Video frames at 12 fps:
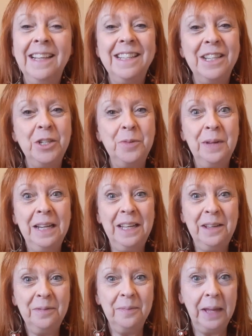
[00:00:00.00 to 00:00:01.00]
Did you
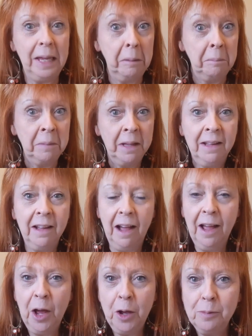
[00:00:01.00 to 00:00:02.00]
believe me?
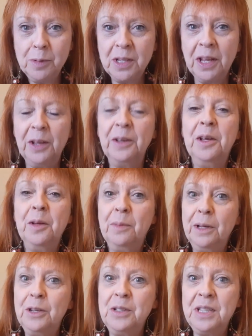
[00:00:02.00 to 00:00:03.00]
I hope so,
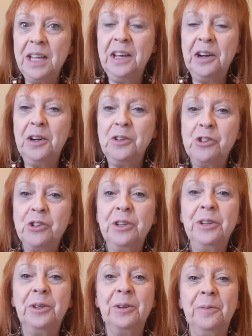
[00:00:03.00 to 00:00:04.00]
because they are
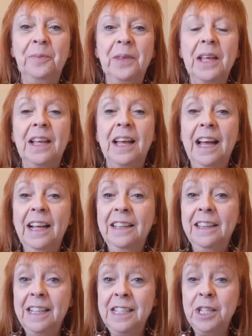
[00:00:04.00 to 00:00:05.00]
true.
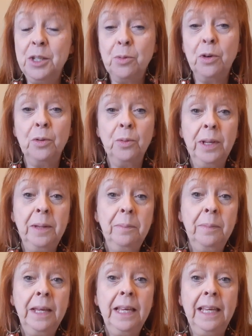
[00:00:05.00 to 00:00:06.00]
And this is what we
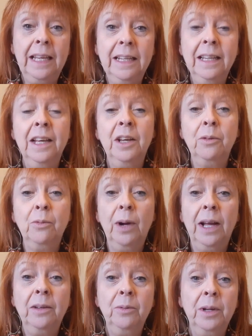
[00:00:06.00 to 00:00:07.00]
mean
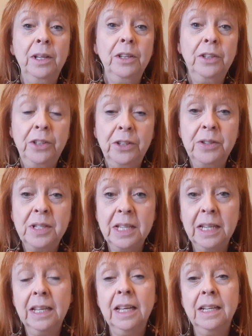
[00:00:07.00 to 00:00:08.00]
when we are
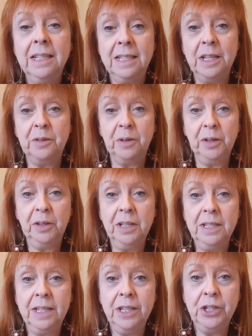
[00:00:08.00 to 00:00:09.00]
using zero
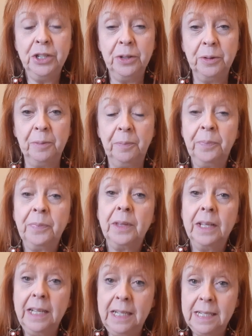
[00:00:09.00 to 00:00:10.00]
conditional.
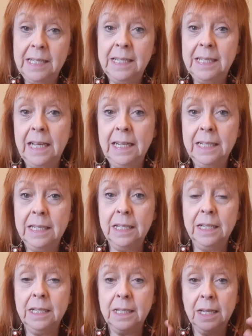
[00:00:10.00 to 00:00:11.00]
It's a
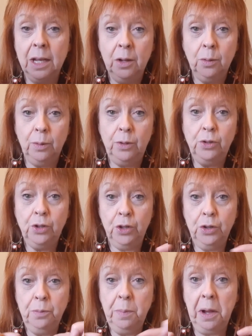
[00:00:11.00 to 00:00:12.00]
sentence with
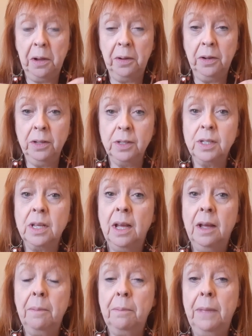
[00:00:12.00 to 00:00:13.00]
two parts
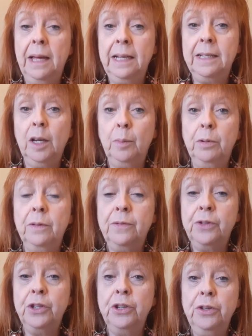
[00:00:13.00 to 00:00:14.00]
made up of
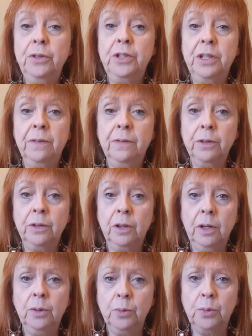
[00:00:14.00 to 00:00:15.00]
two different
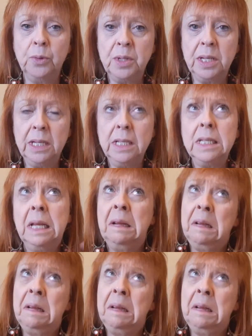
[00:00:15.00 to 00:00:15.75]
clauses.